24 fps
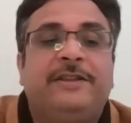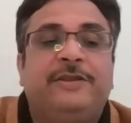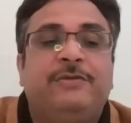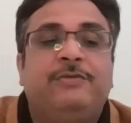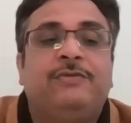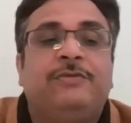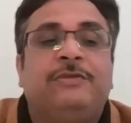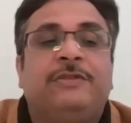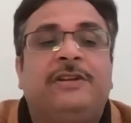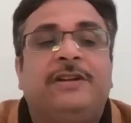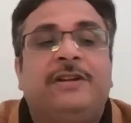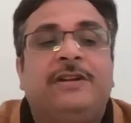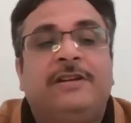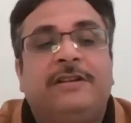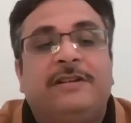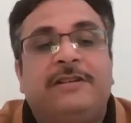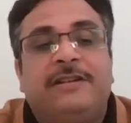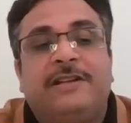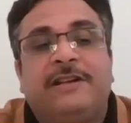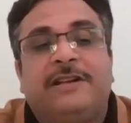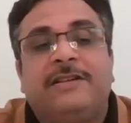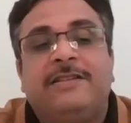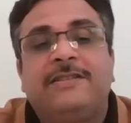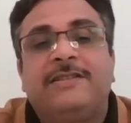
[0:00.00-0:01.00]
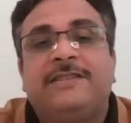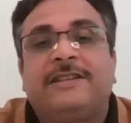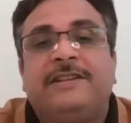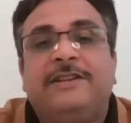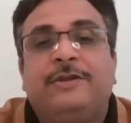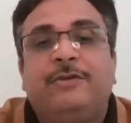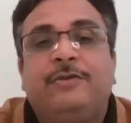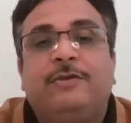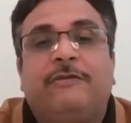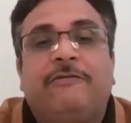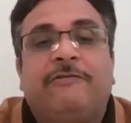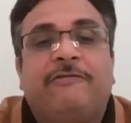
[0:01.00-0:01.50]
you turns
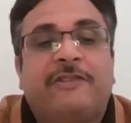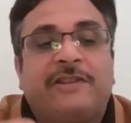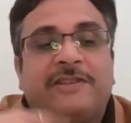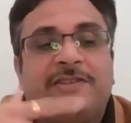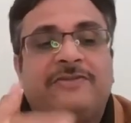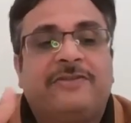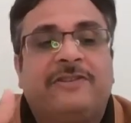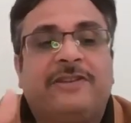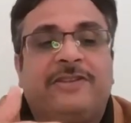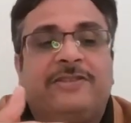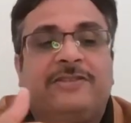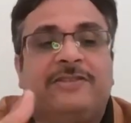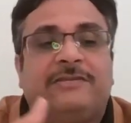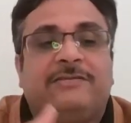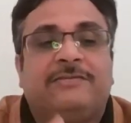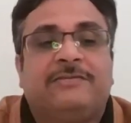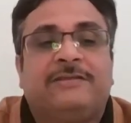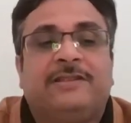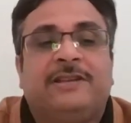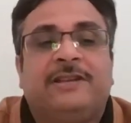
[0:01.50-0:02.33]
into a frustration,